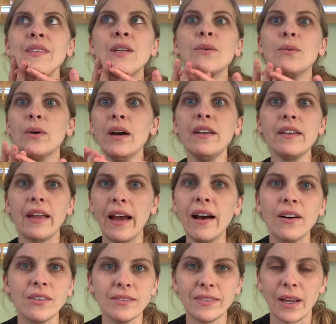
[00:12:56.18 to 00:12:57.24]
what
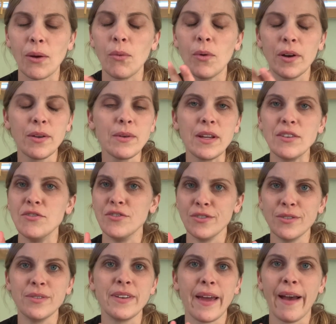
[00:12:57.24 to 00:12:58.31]
now? Like, what do we
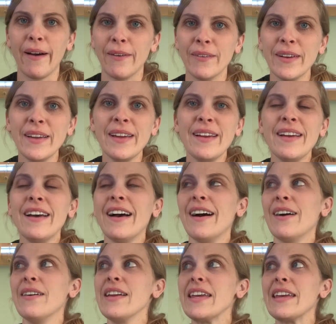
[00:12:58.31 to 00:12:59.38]
do now?
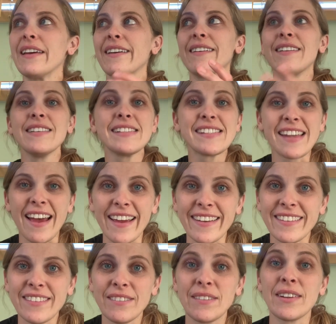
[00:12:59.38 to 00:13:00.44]
We can't go
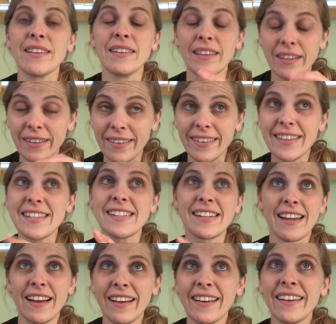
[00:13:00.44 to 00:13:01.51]
outside. We're literally
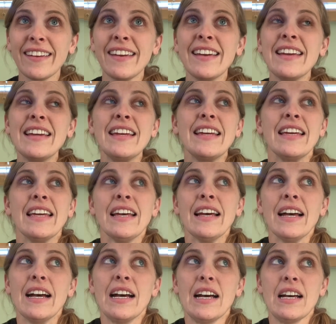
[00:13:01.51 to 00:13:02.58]
stuck.
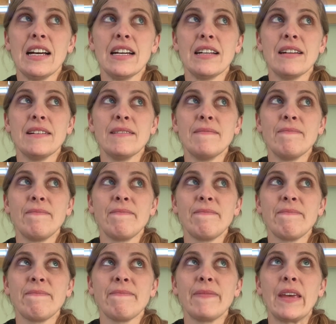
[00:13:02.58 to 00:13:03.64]

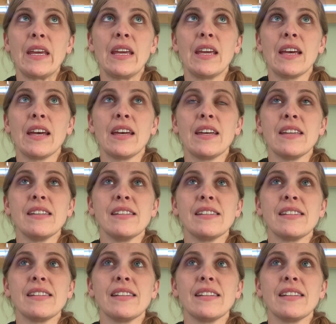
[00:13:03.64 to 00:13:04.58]
And